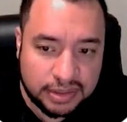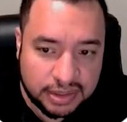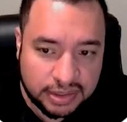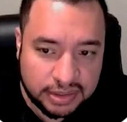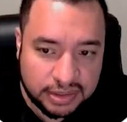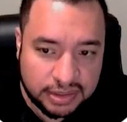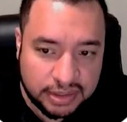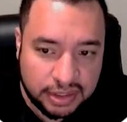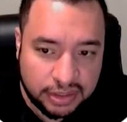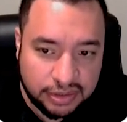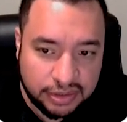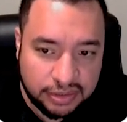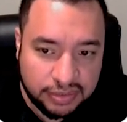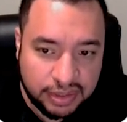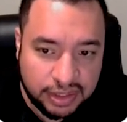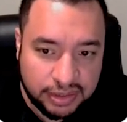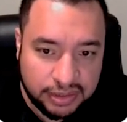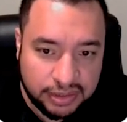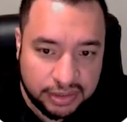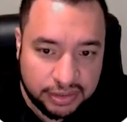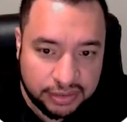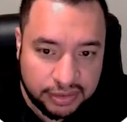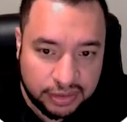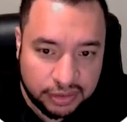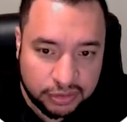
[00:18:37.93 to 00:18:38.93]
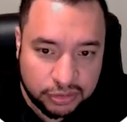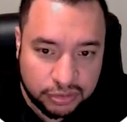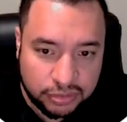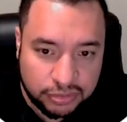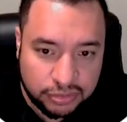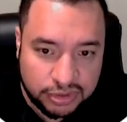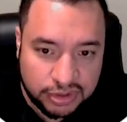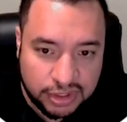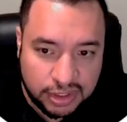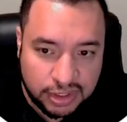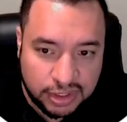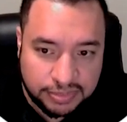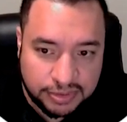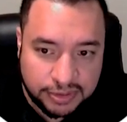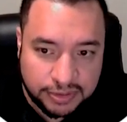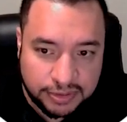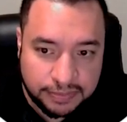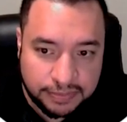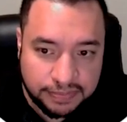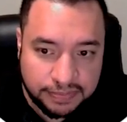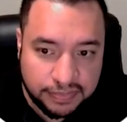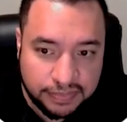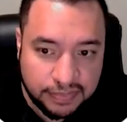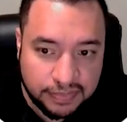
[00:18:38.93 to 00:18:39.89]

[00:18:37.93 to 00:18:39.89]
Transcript: going to tell you right here, there are 2 steps.